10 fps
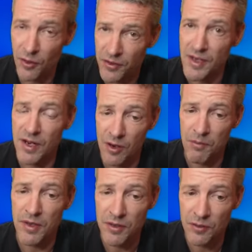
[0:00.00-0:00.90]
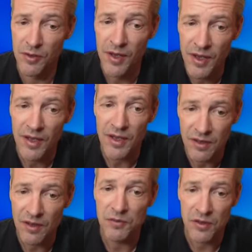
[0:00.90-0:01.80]
not taking on b2,
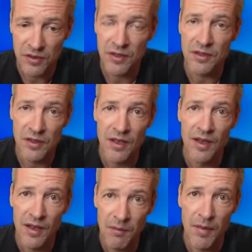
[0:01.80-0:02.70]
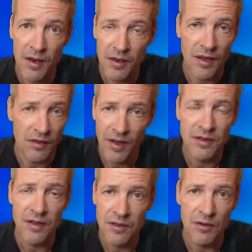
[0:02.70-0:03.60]
it gives us this merit
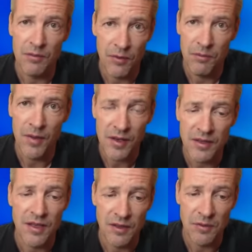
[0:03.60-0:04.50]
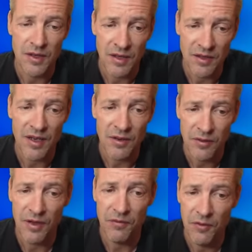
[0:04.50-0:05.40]
advantage or merit that we can take
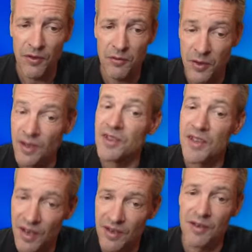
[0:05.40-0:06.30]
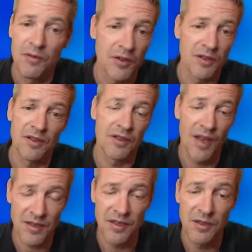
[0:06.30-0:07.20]
on f4 with a check, which
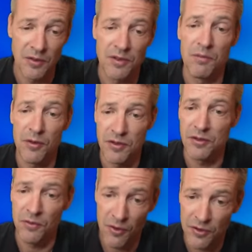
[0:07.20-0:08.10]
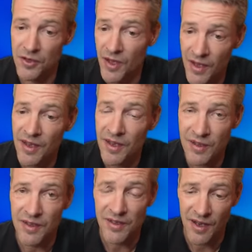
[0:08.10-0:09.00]
has a huge importance, of course,
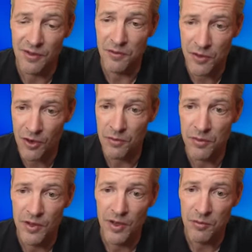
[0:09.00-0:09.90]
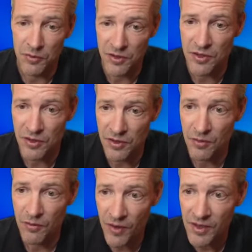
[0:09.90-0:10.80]
in this kind of sharp position.
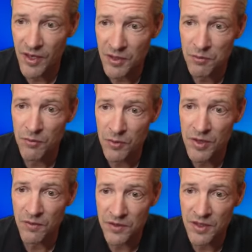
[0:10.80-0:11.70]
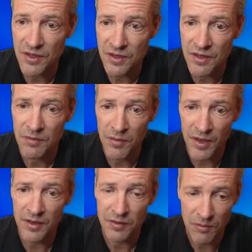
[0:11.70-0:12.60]
So very nice move, queen f6
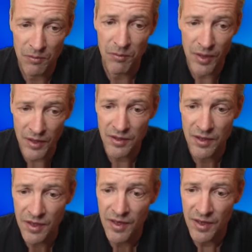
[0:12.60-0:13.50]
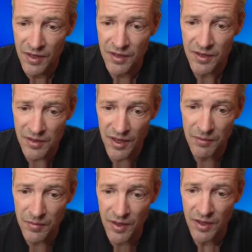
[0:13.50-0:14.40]
by black in this
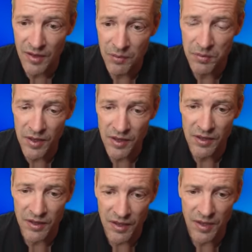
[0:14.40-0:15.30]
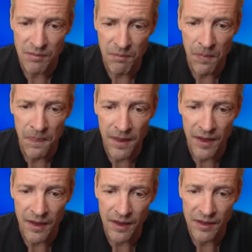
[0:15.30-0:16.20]
game. They played here in the game
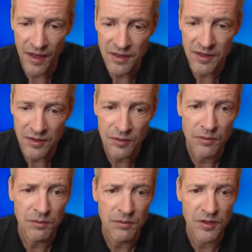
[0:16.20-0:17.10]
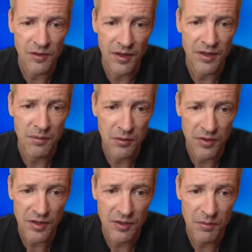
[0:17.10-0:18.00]
knight e2, so that they
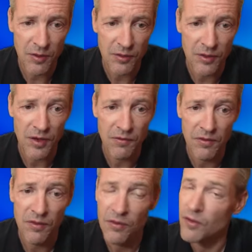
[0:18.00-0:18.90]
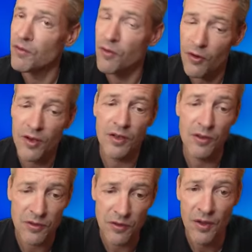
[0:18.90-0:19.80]
protect the pawn on f4 and
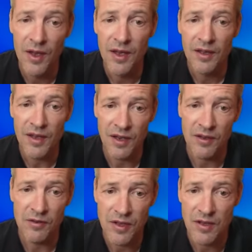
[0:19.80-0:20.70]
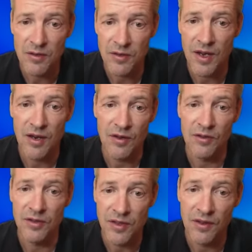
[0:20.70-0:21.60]
also they get ready to take
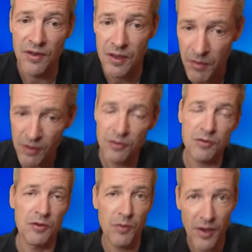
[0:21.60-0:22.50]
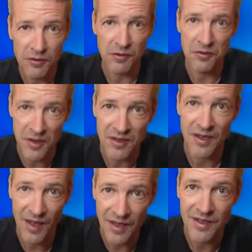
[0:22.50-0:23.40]
on c3. But also when white retreats
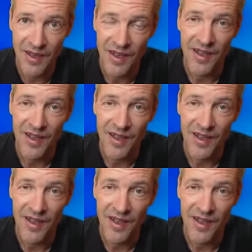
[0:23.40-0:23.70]
the knight,